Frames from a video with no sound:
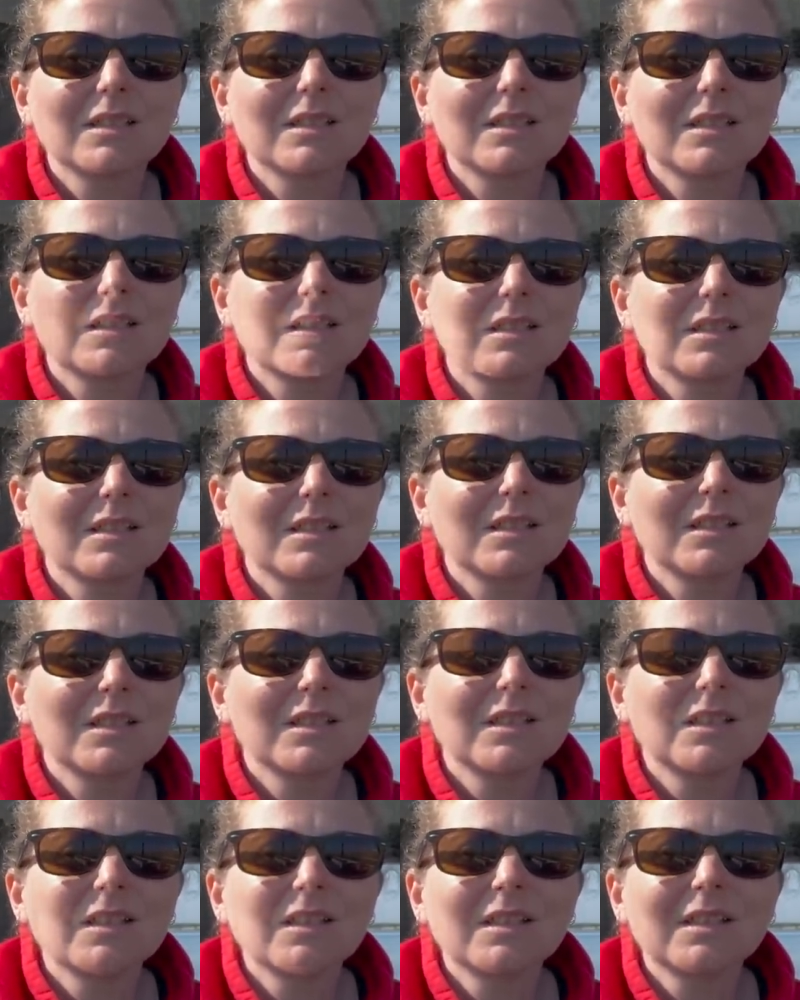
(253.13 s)

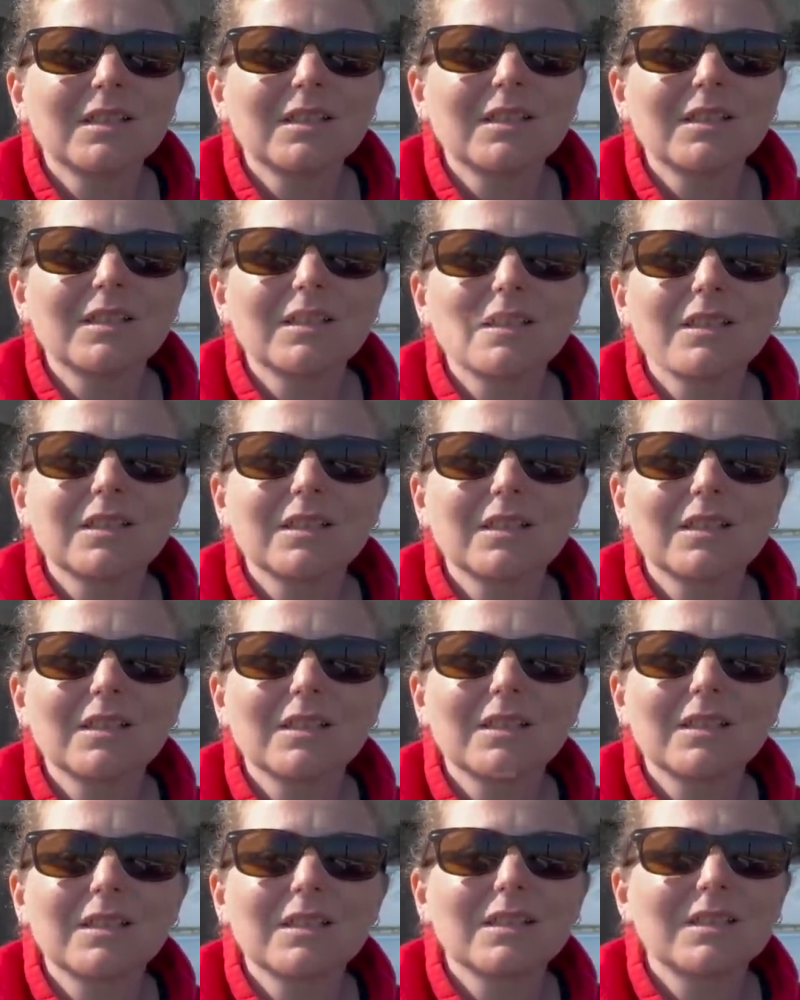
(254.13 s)

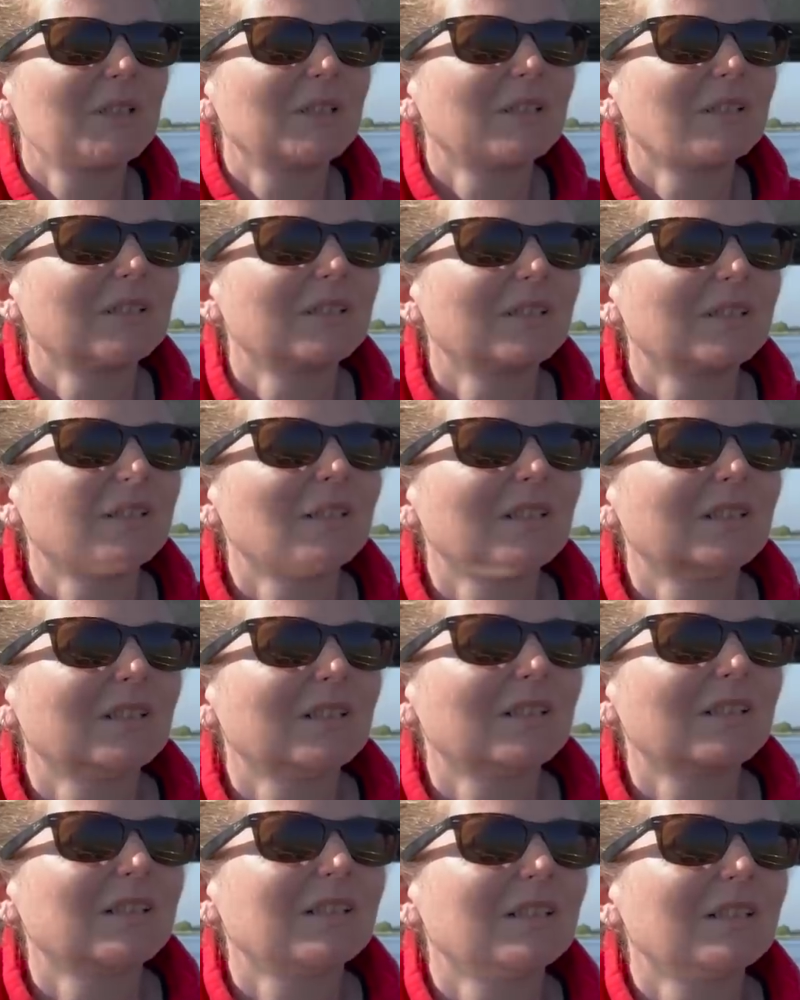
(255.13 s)

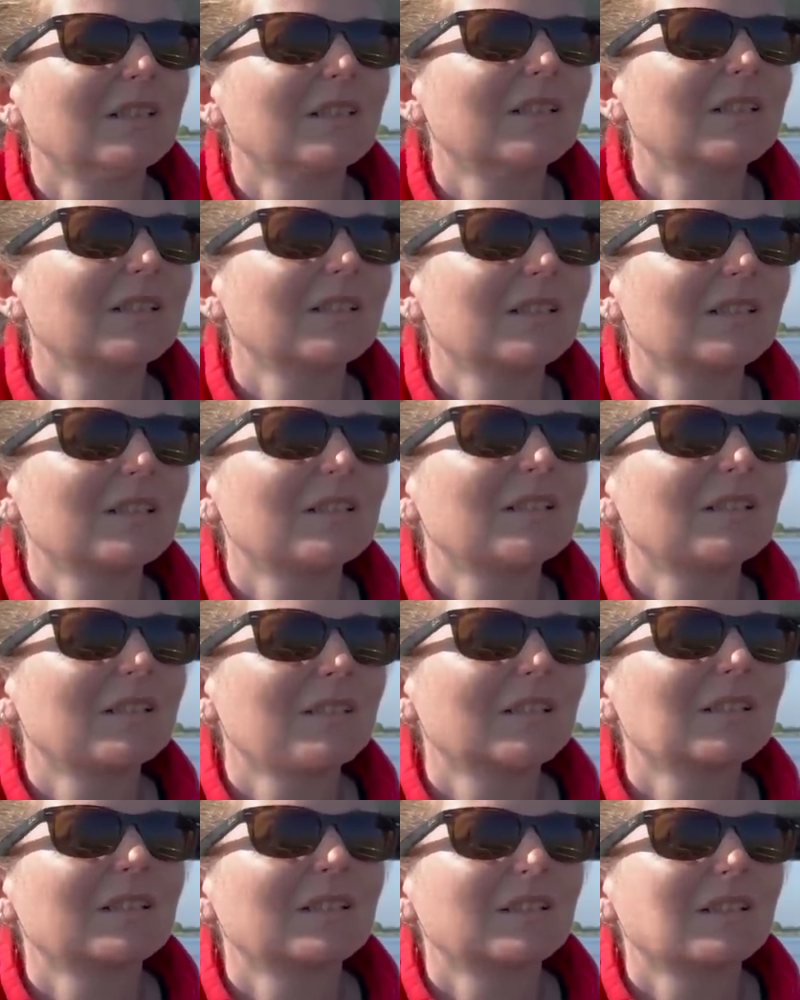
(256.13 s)

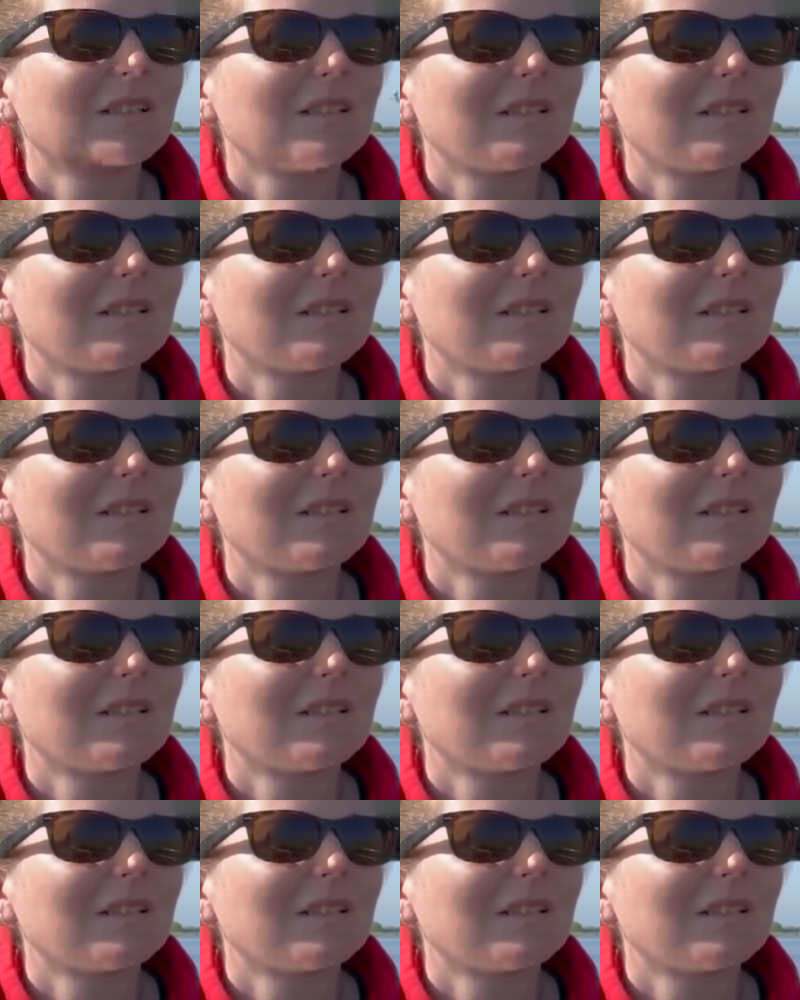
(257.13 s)
The person shown says nothing.